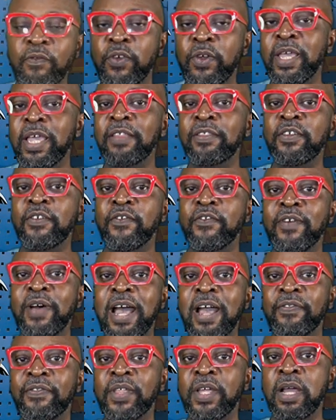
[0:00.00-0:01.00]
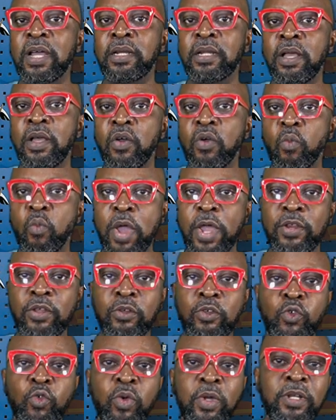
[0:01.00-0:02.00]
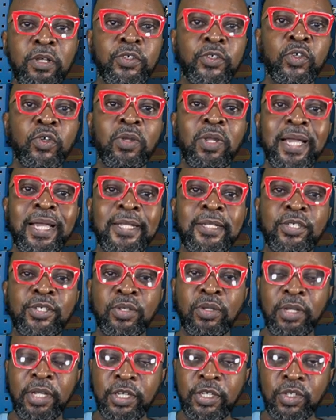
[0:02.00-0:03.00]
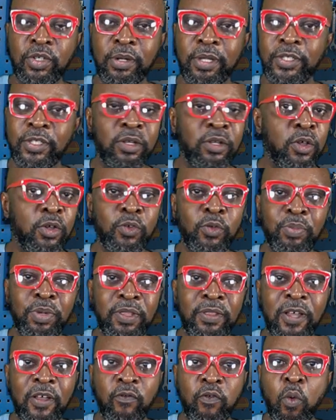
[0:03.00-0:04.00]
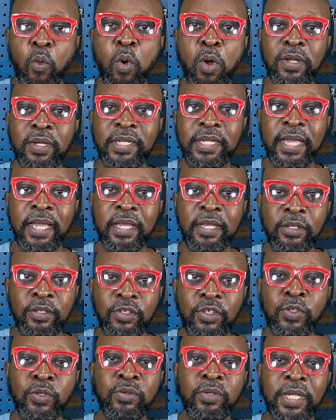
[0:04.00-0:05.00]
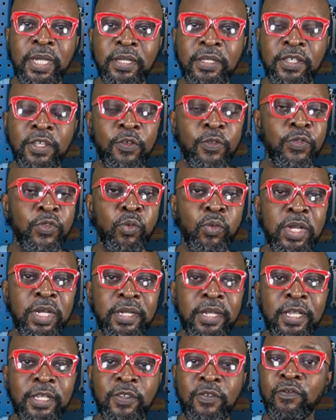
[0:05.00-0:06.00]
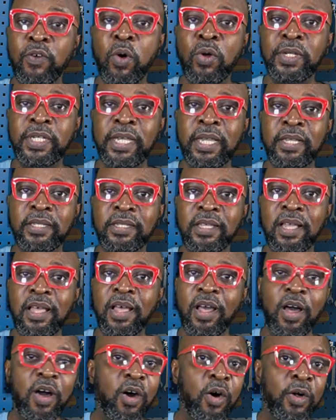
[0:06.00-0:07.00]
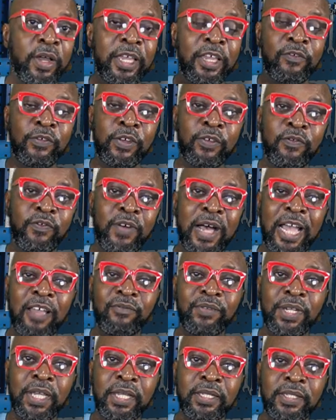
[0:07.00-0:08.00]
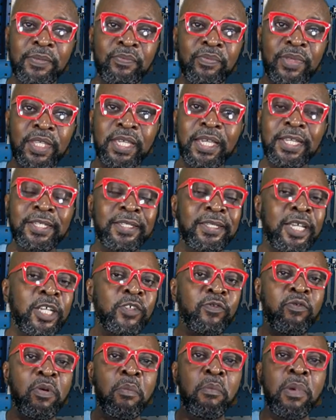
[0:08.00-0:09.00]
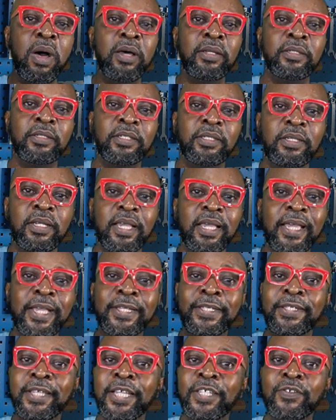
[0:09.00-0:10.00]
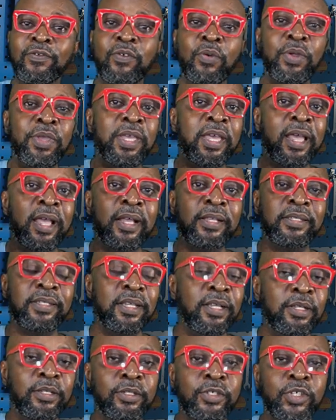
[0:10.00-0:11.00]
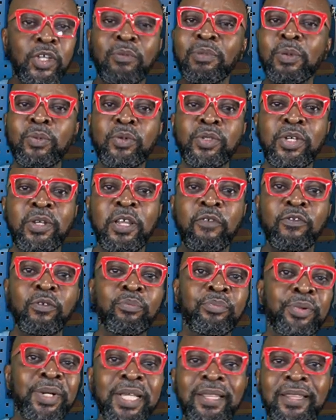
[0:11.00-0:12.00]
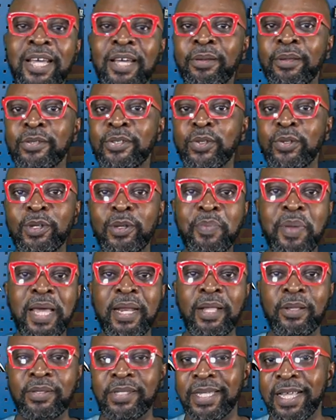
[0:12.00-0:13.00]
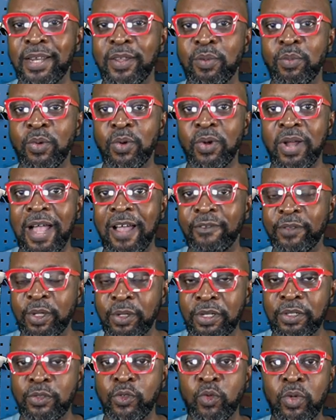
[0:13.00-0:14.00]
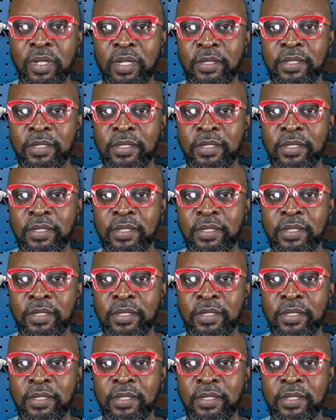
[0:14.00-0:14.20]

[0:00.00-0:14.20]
forget the fact that when you're doing a solar installation, it's not going to be there for 1 day, 2 days, 3 days, 4 days, or even 5 days. It stays for months. It stays for years. Some people don't even bring down their solar panels anymore after doing the